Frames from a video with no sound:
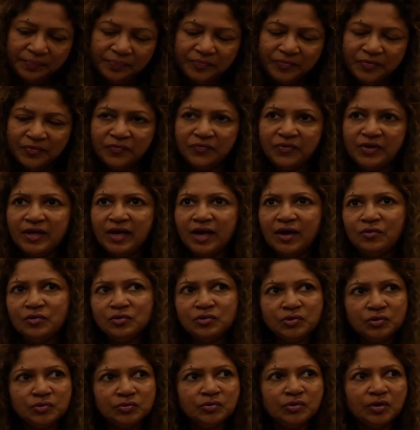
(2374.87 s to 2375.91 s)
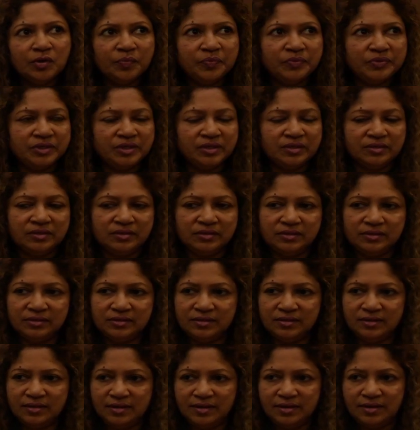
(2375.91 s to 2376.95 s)
We have 2
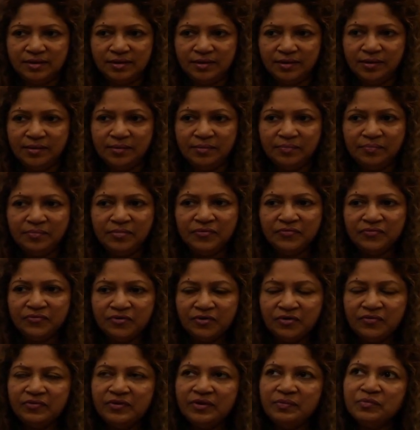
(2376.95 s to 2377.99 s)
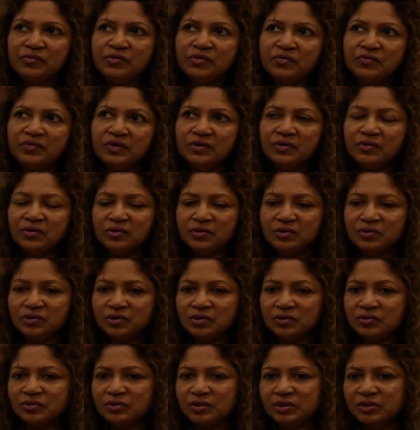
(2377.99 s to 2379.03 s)
options. Before we moving on to
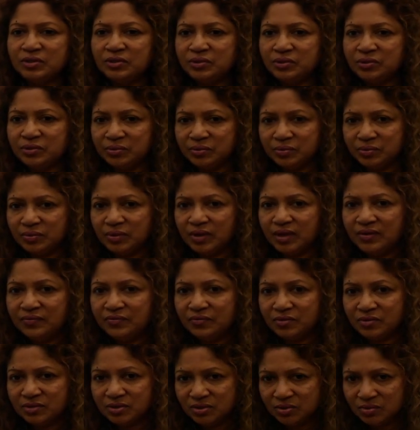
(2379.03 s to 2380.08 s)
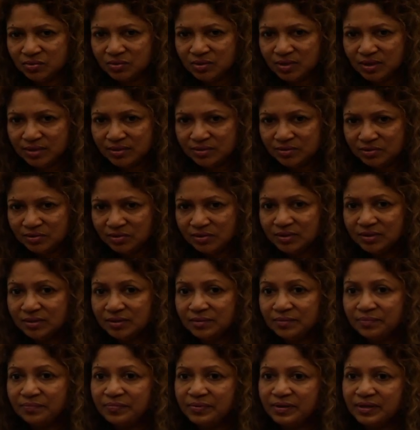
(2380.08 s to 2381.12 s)
unit 2, I want you guys to
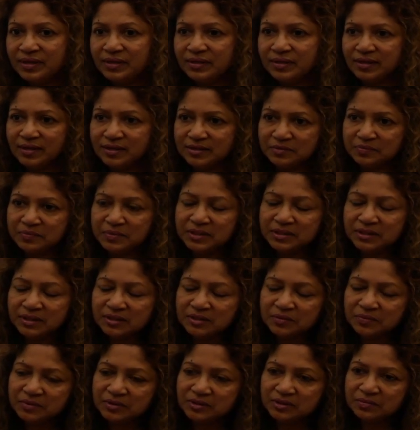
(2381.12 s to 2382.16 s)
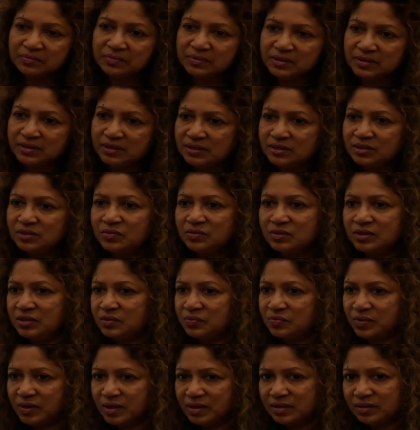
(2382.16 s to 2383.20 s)
complete as much as possible this unit
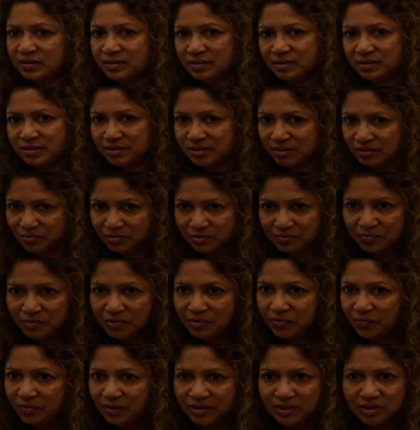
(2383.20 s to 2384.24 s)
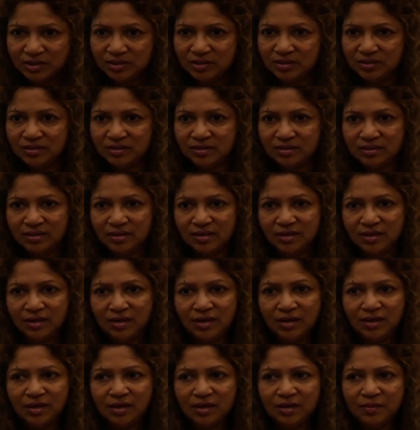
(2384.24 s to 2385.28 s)
1 tude book questions,
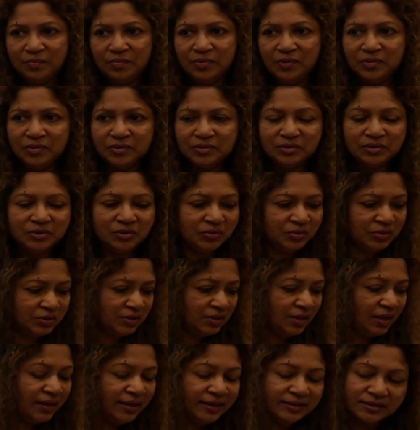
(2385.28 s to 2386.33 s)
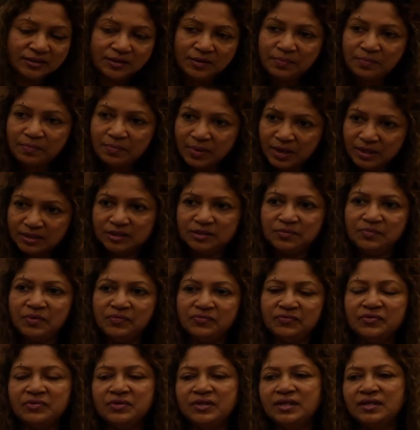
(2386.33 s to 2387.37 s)
because those are, it's a must
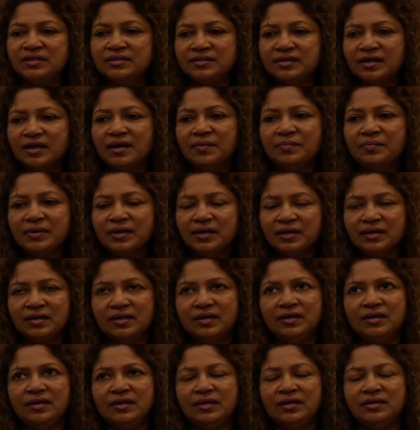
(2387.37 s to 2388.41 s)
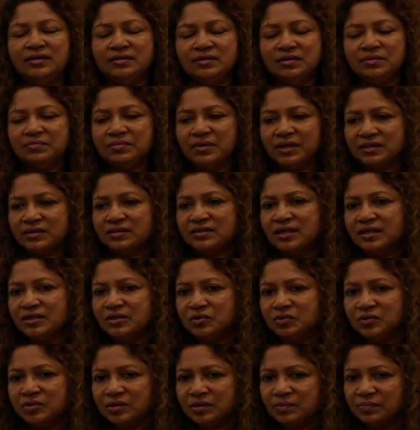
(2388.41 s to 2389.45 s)
before the exam. It's a must that
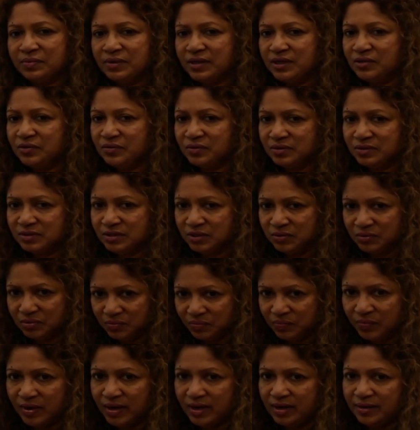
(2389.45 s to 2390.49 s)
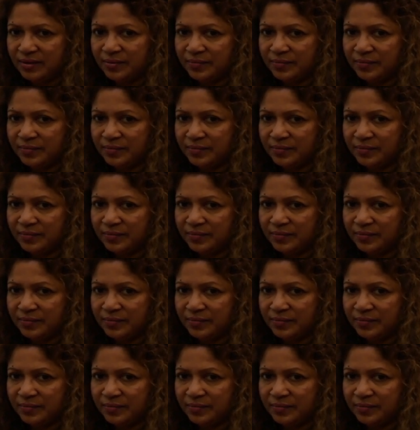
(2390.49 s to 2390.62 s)
you complete Tude 1.